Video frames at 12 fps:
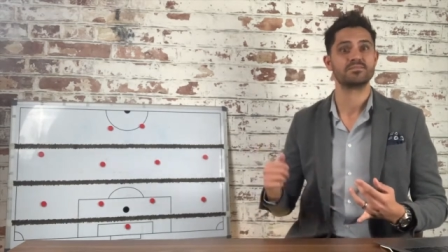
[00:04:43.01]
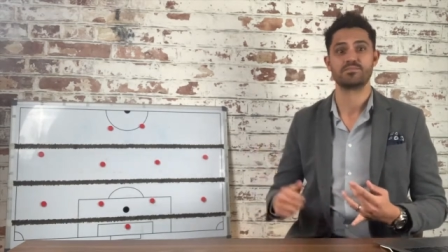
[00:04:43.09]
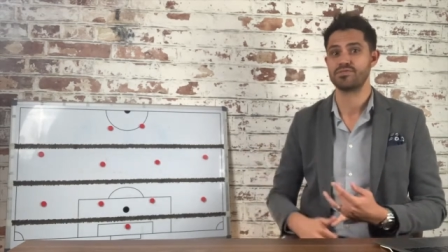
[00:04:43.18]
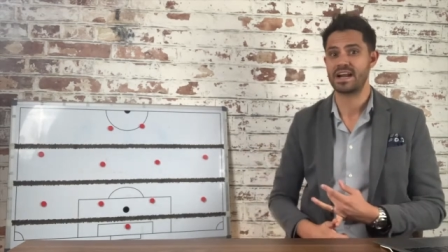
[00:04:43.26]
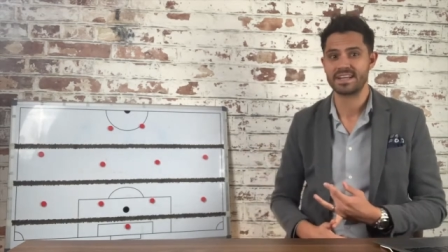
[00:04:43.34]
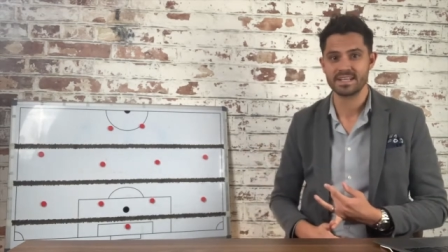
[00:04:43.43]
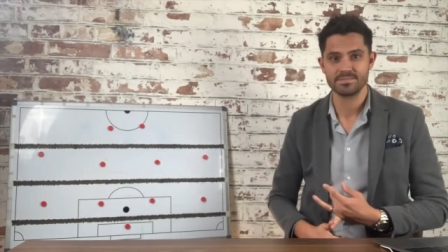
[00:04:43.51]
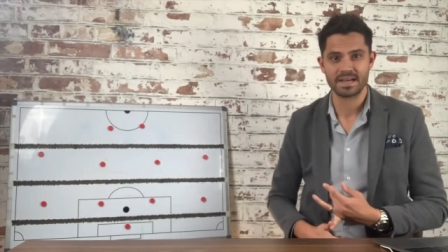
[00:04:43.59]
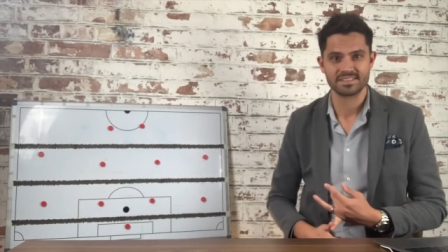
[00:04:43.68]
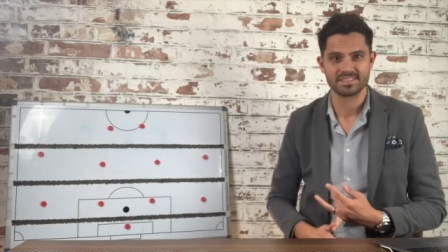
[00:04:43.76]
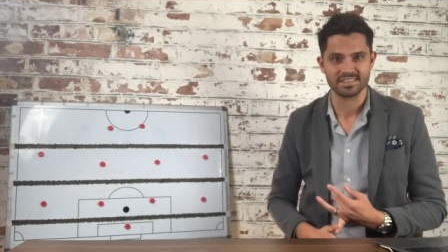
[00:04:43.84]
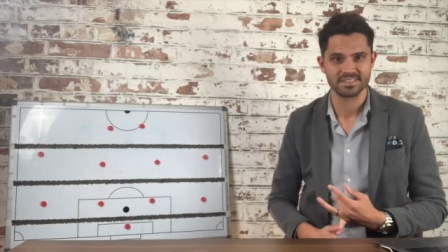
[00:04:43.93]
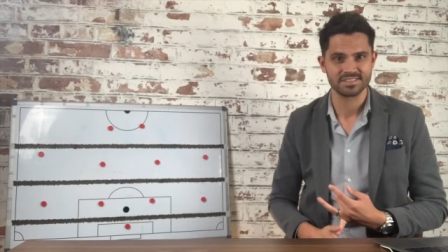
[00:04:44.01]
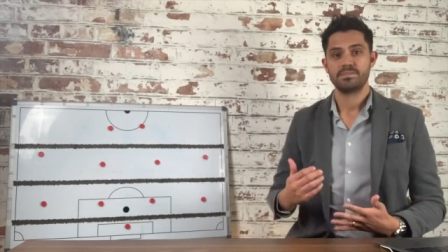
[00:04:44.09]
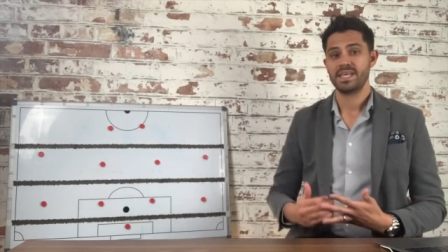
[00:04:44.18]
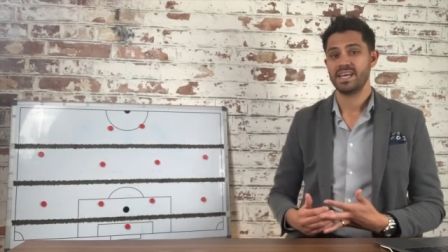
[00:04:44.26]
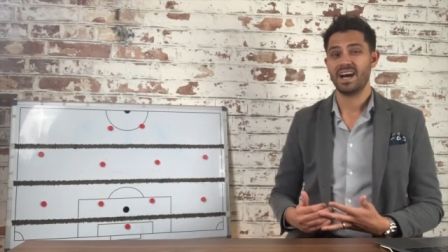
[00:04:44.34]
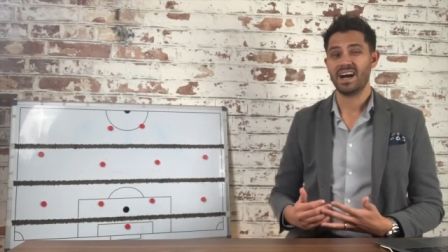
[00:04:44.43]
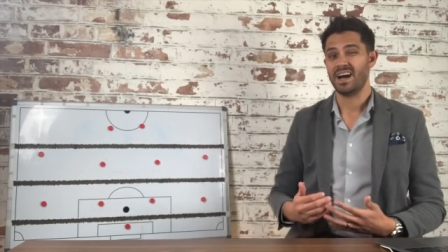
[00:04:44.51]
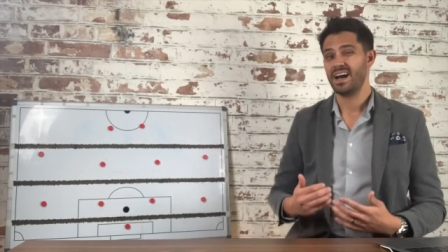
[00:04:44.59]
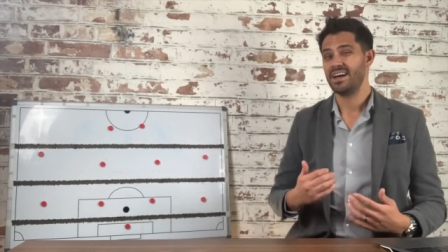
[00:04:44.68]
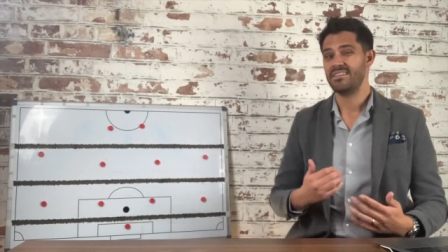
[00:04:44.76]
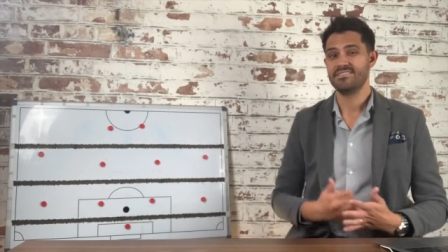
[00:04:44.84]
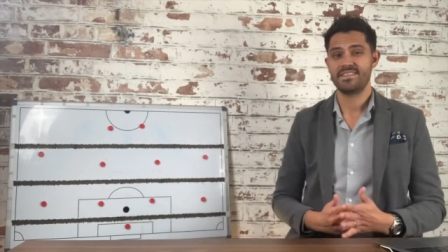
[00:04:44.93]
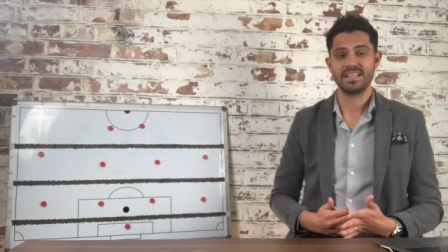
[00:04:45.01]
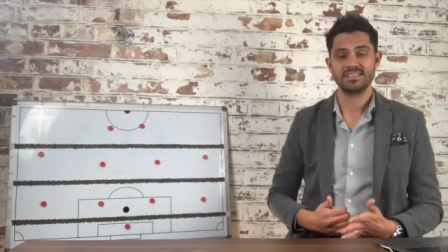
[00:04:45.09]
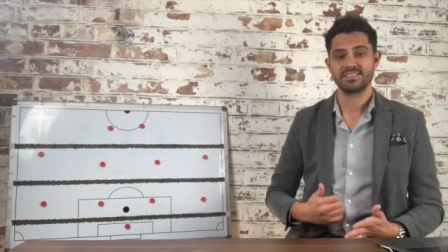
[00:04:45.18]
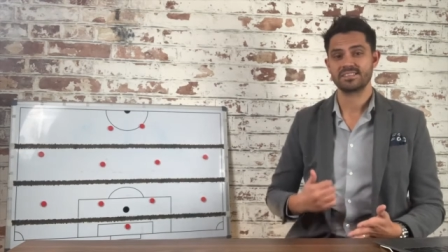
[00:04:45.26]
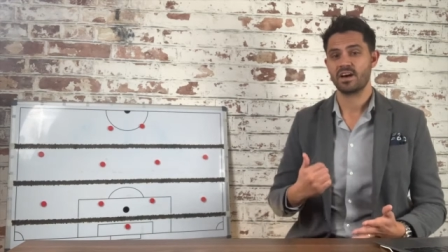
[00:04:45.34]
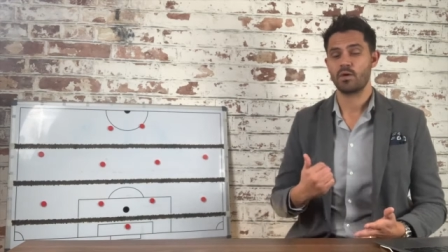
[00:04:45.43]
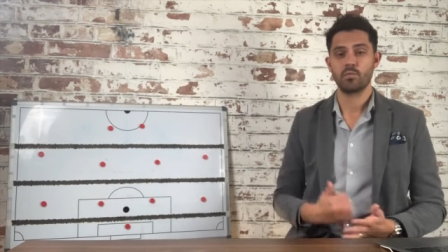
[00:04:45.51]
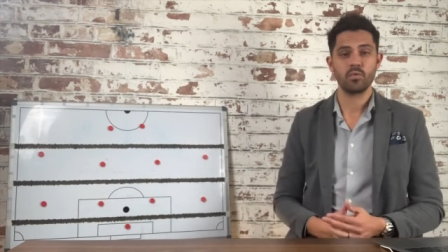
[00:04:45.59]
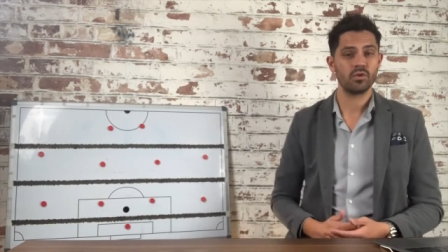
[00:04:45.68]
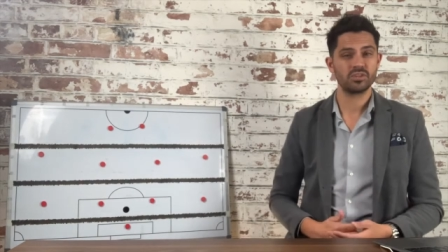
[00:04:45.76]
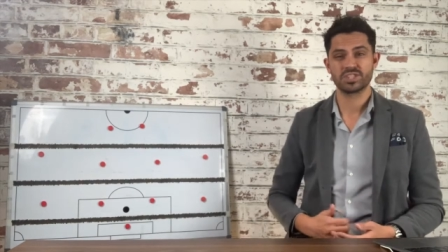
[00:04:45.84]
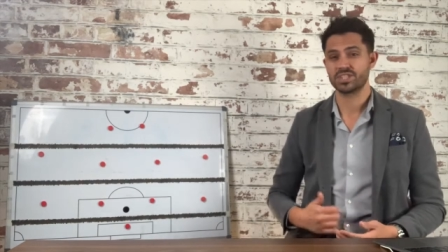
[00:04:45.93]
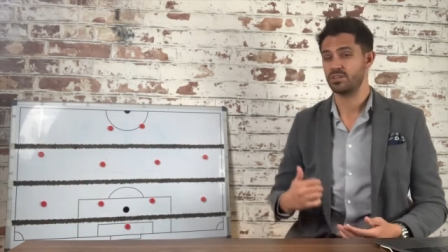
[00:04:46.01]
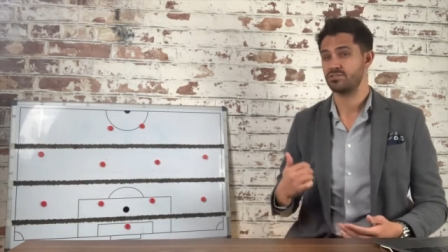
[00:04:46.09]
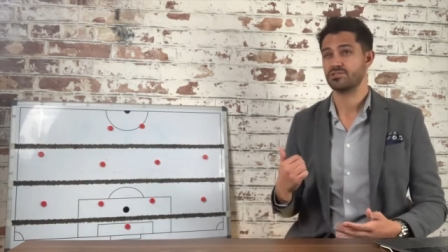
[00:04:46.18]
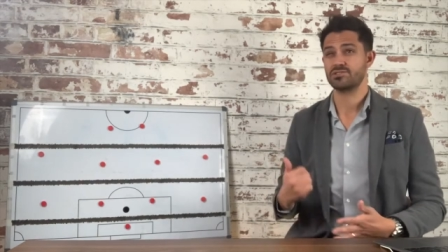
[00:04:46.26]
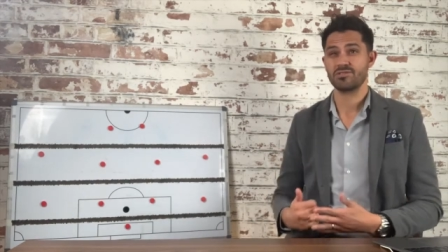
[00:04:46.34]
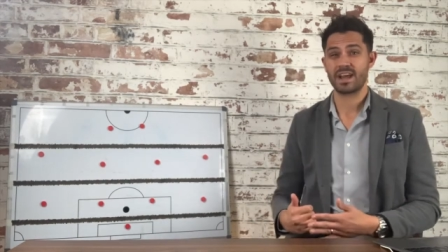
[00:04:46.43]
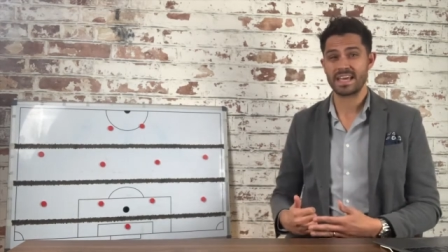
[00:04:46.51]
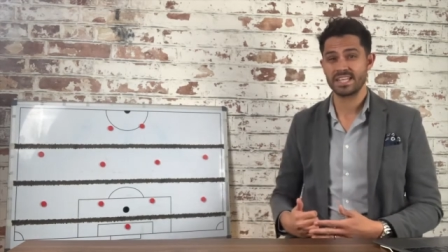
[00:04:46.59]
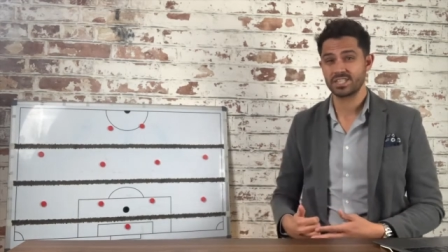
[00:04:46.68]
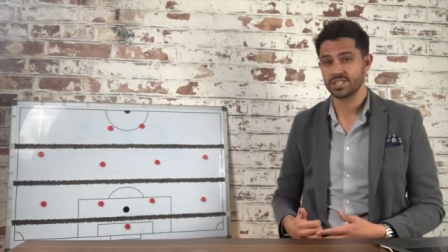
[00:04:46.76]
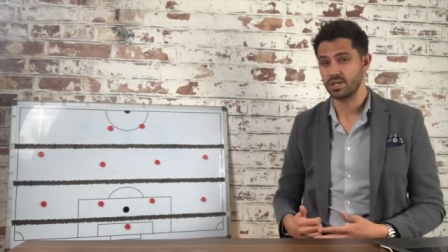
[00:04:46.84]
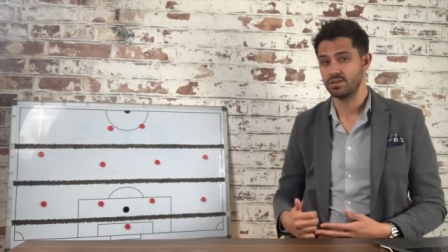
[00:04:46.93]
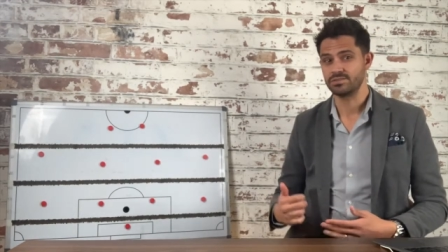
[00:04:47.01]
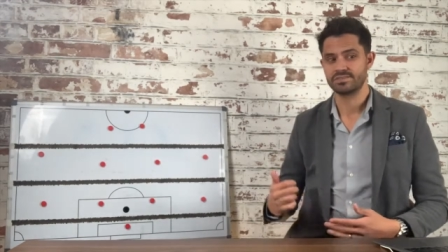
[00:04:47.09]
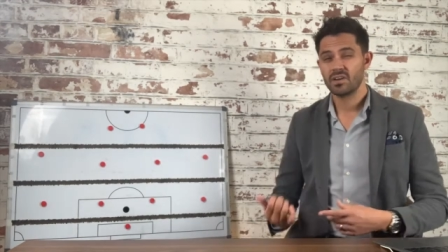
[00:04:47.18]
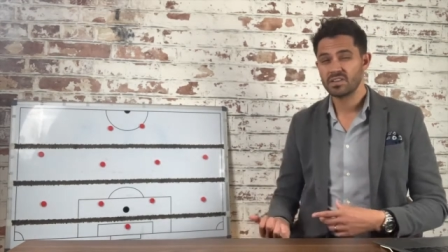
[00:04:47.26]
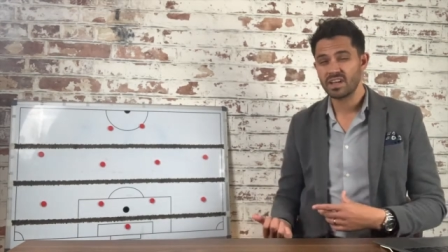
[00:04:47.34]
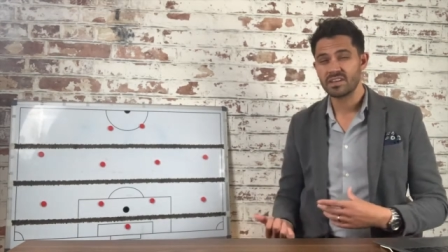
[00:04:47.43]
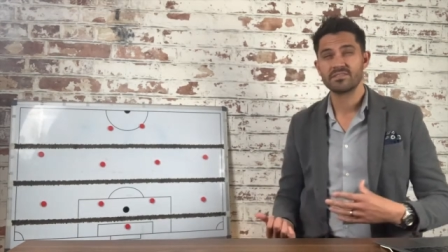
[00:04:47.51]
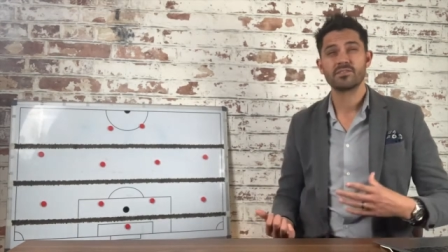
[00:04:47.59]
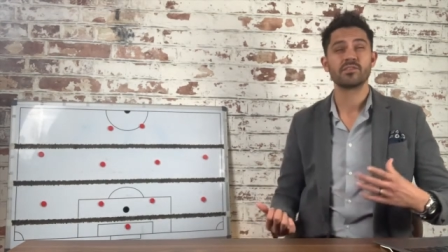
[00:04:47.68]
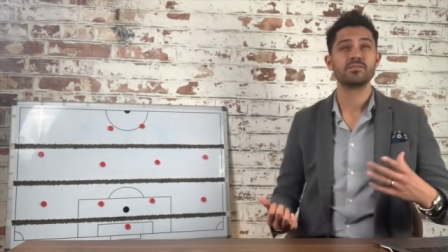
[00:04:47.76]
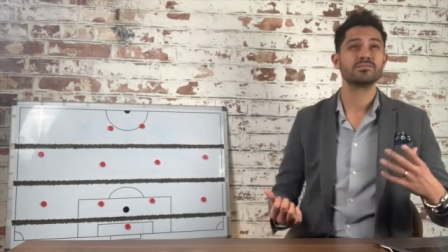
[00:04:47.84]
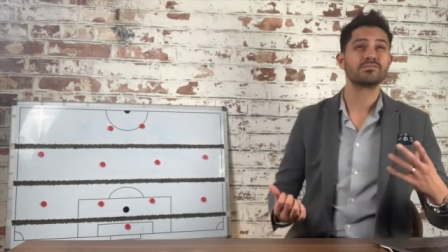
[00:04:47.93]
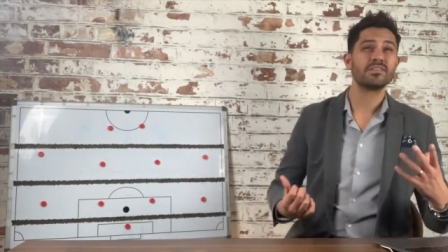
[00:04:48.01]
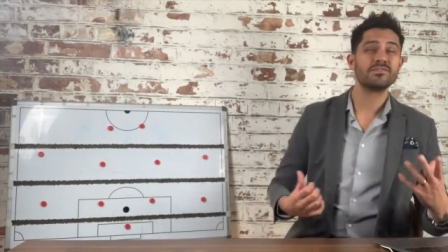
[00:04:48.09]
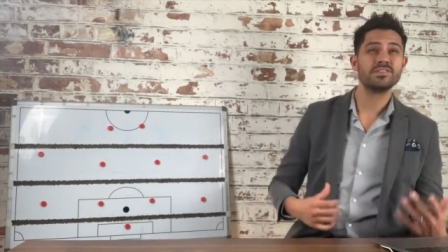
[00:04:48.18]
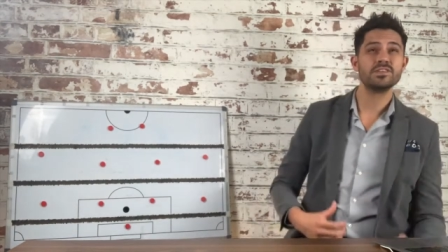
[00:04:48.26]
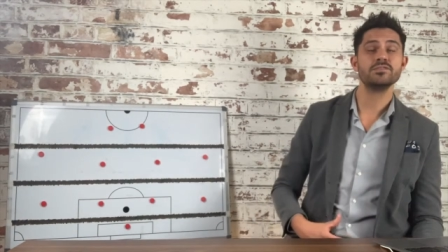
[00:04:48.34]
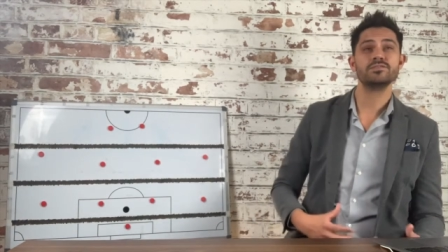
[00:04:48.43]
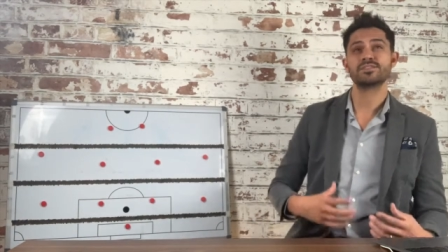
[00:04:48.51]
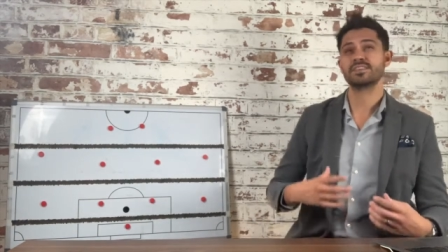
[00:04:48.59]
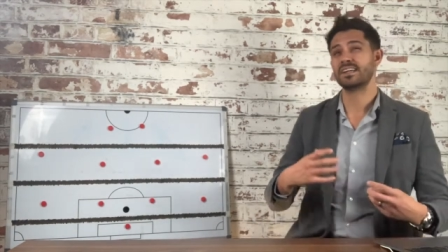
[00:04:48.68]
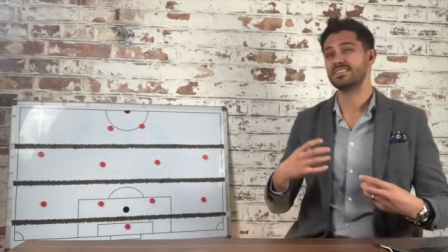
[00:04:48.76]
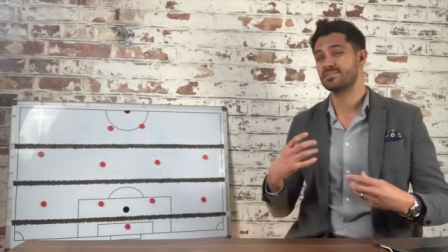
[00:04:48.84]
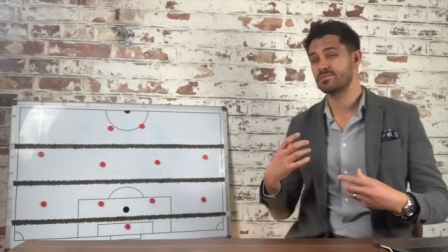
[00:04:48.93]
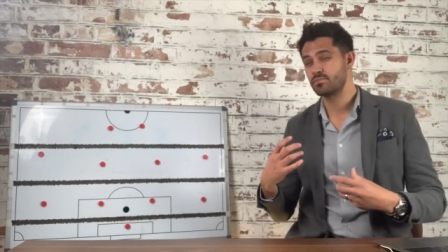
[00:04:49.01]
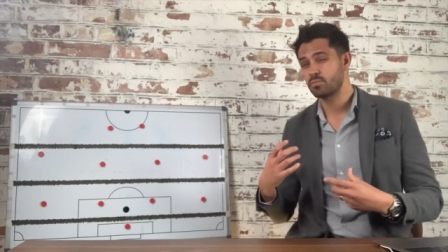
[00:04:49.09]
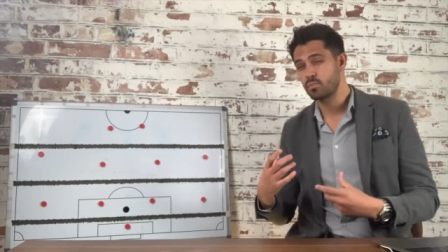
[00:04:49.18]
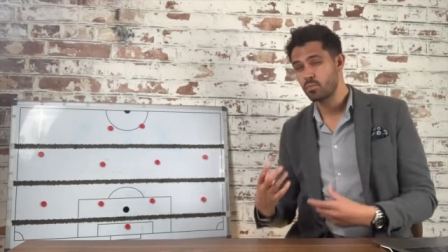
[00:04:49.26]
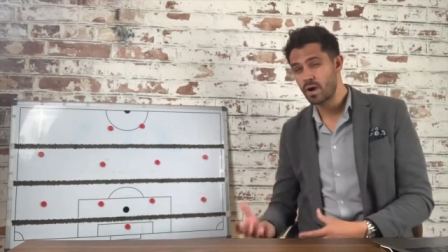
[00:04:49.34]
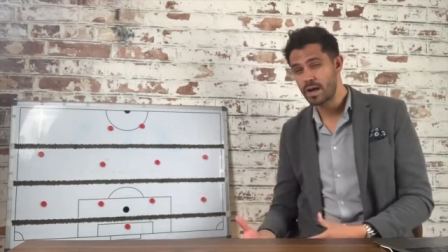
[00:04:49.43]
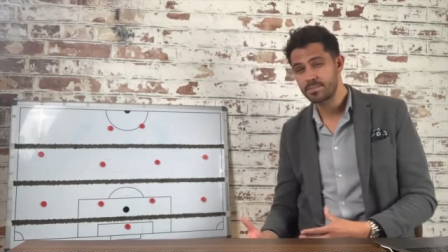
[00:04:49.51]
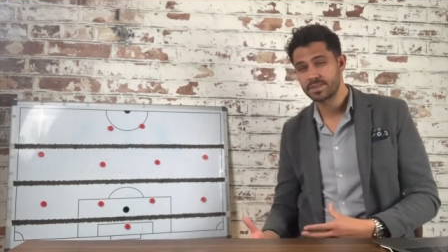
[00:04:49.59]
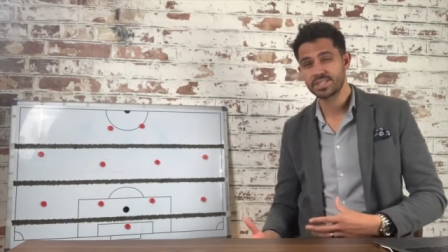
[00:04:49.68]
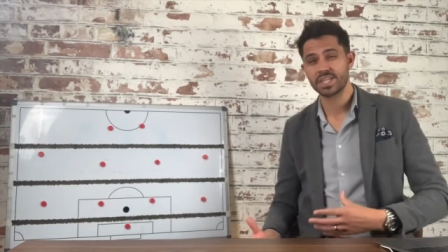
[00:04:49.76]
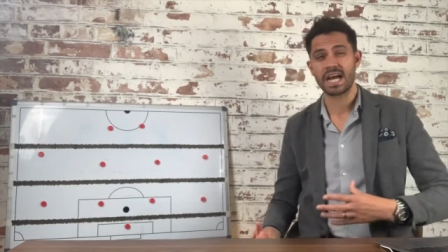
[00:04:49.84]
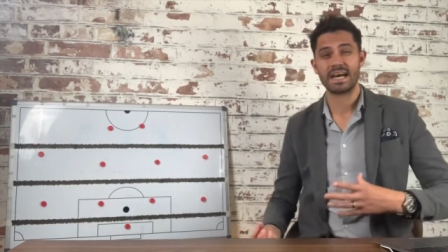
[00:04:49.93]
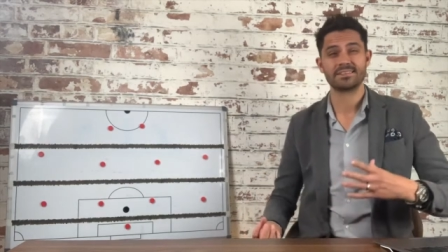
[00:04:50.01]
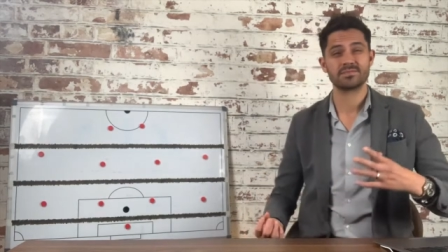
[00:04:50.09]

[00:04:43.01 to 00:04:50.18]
brand ambassadors, PR, events, award shows, trade shows, online forums, review sites, web chat,